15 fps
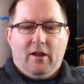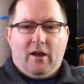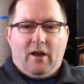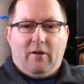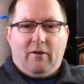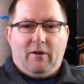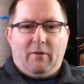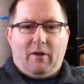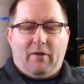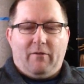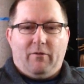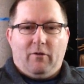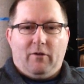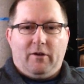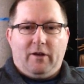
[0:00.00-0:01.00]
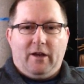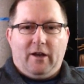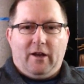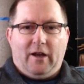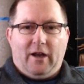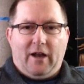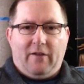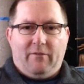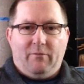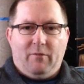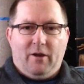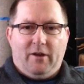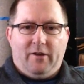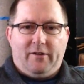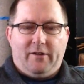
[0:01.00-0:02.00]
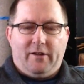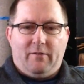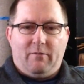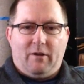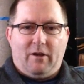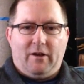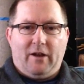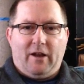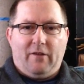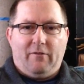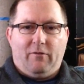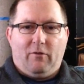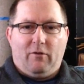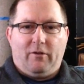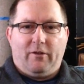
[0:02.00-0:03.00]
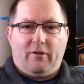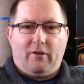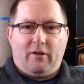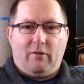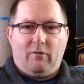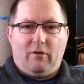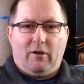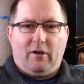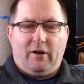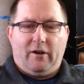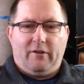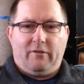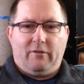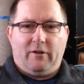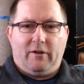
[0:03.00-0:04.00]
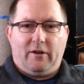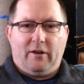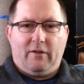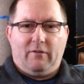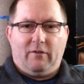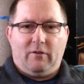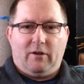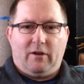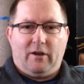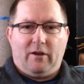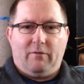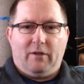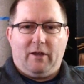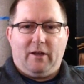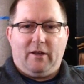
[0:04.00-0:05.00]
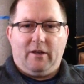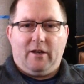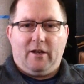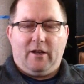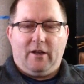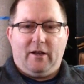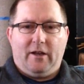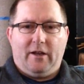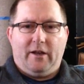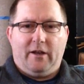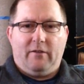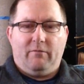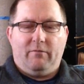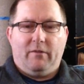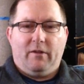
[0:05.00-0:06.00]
I'm at about 14 and a half months. I'm on day 431. I just wanted to give a quick update today.